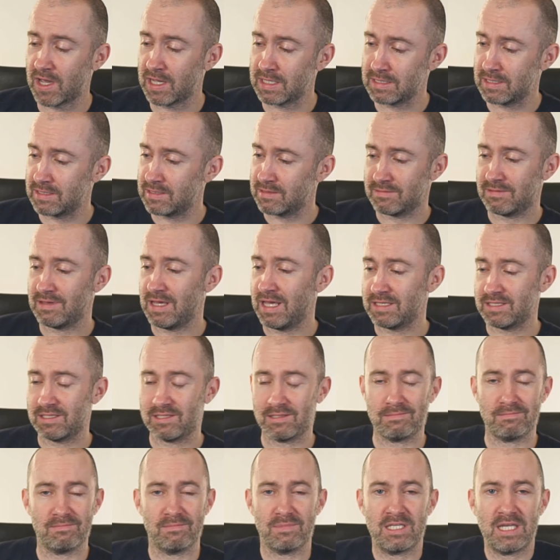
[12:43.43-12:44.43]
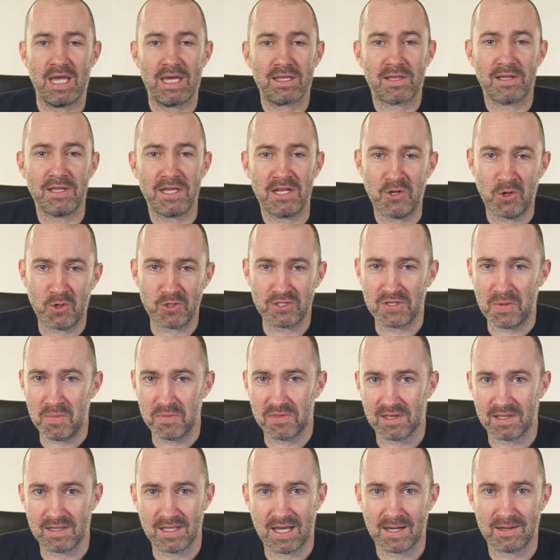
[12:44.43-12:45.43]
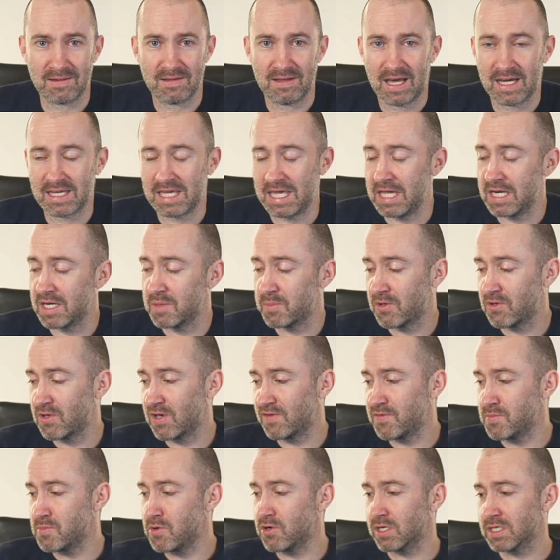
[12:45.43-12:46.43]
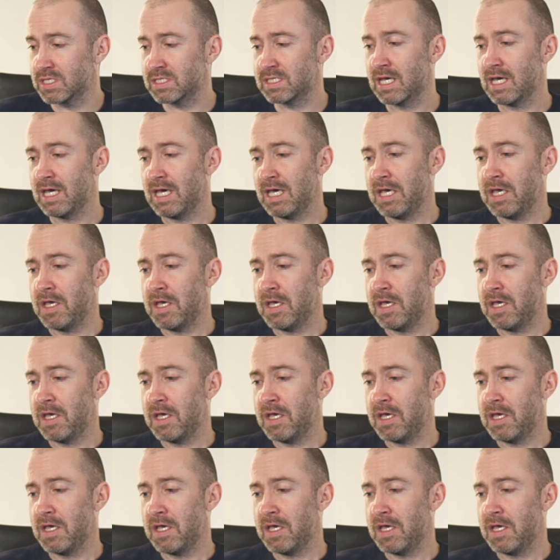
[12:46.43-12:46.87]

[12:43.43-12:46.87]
and it's certainly not something that I care about, if I'm honest.